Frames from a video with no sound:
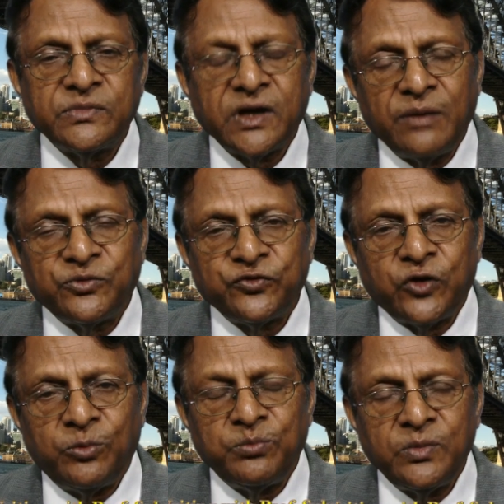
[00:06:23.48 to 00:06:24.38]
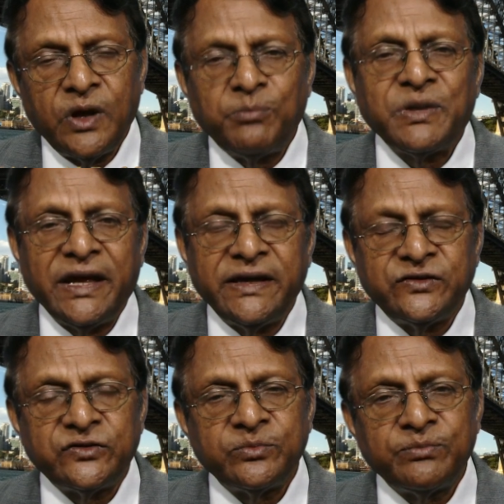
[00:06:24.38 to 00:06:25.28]
comes from
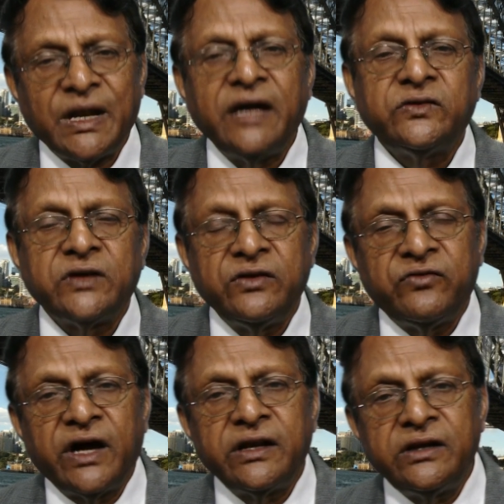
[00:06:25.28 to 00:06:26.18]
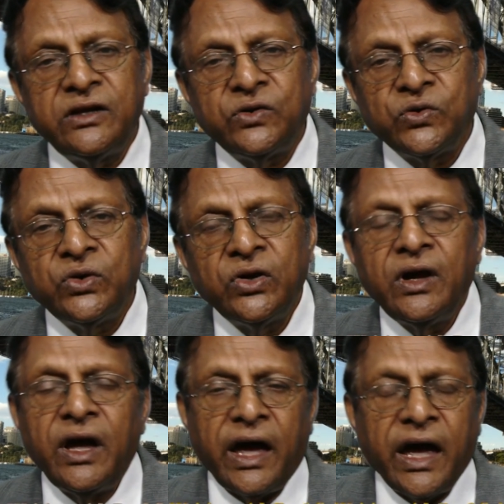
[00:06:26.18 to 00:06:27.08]
plays. Plays are divided into
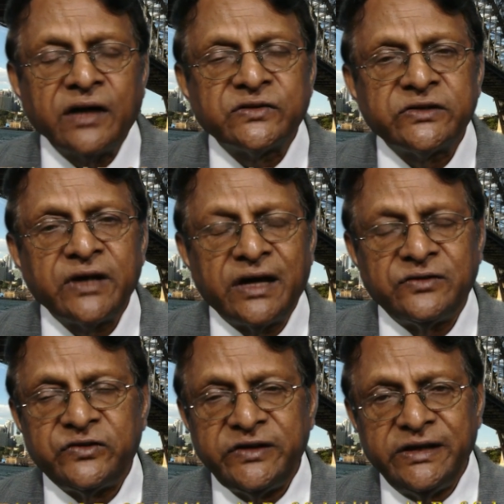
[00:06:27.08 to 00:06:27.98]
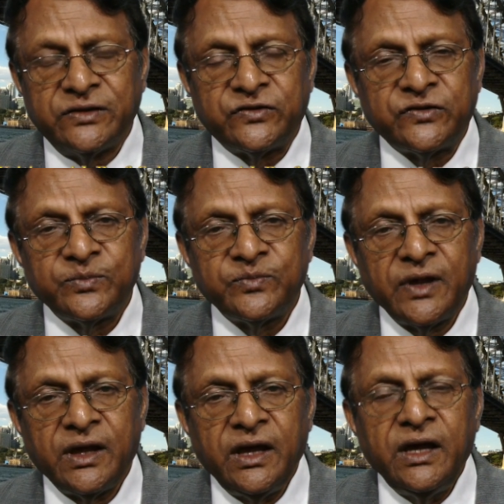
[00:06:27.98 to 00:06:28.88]
acts and scenes.
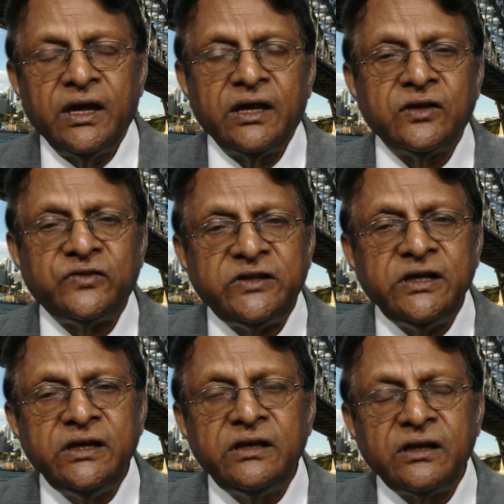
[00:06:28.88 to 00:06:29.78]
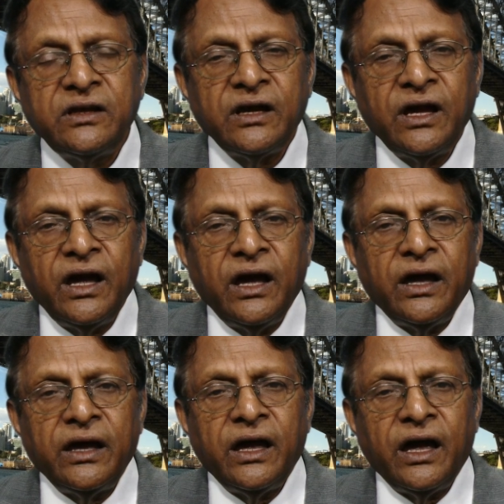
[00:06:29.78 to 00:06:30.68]
In a scene,
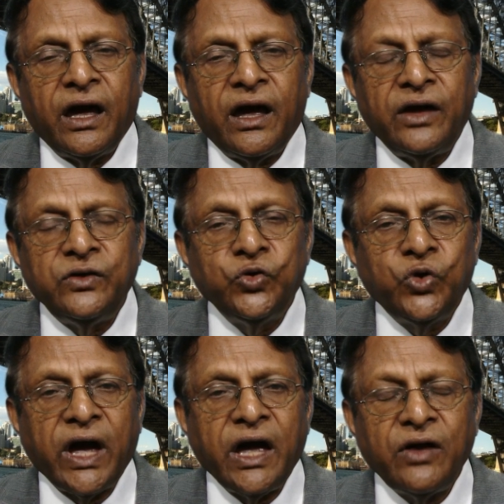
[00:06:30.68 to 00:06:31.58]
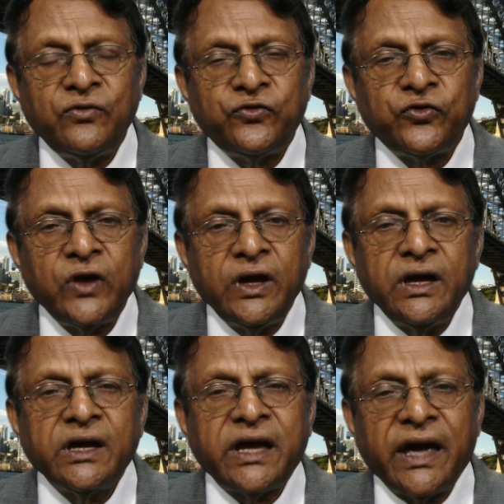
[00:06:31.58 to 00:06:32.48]
you have
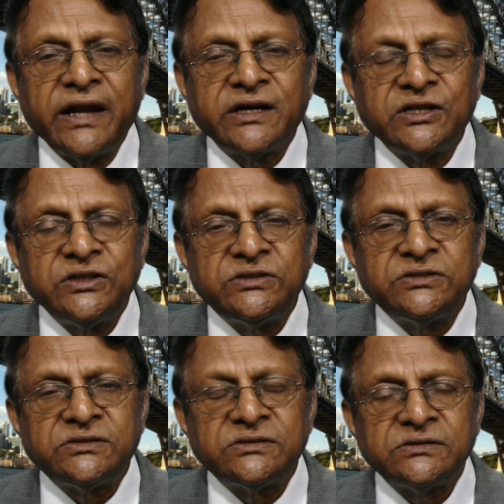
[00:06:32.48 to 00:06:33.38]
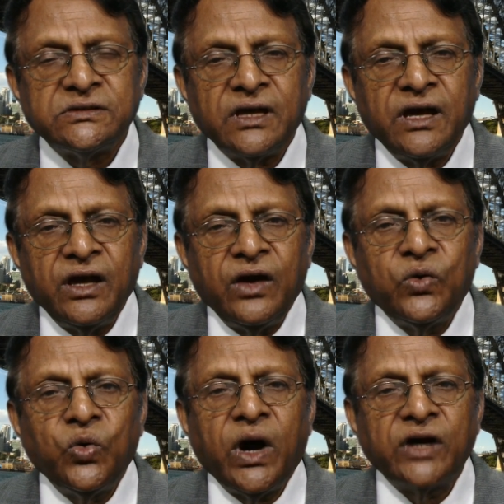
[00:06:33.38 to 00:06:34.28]
characters
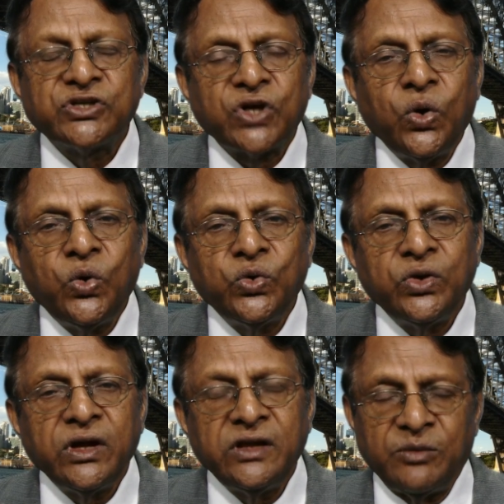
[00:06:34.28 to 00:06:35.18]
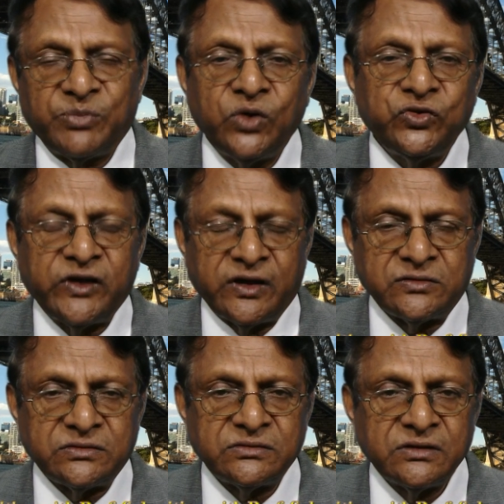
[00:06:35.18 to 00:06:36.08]
who are shown in the
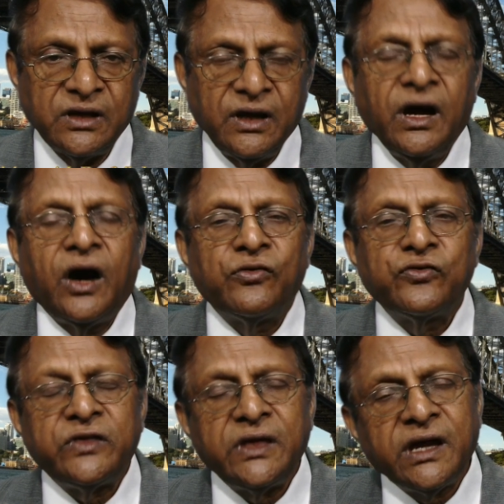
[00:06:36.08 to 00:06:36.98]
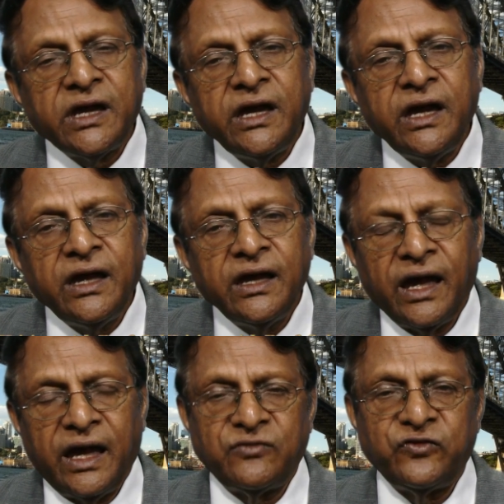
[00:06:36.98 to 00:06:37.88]
process of thinking
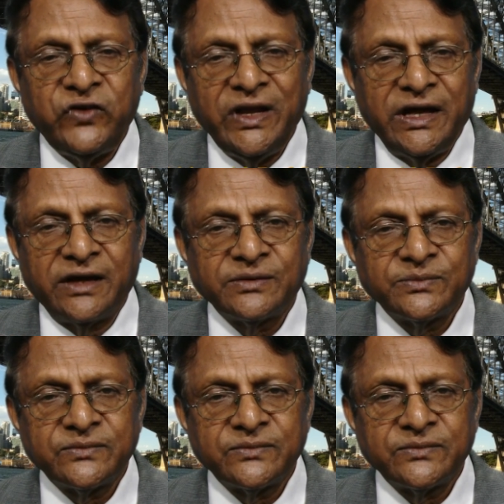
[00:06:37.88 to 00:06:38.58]
and feeling.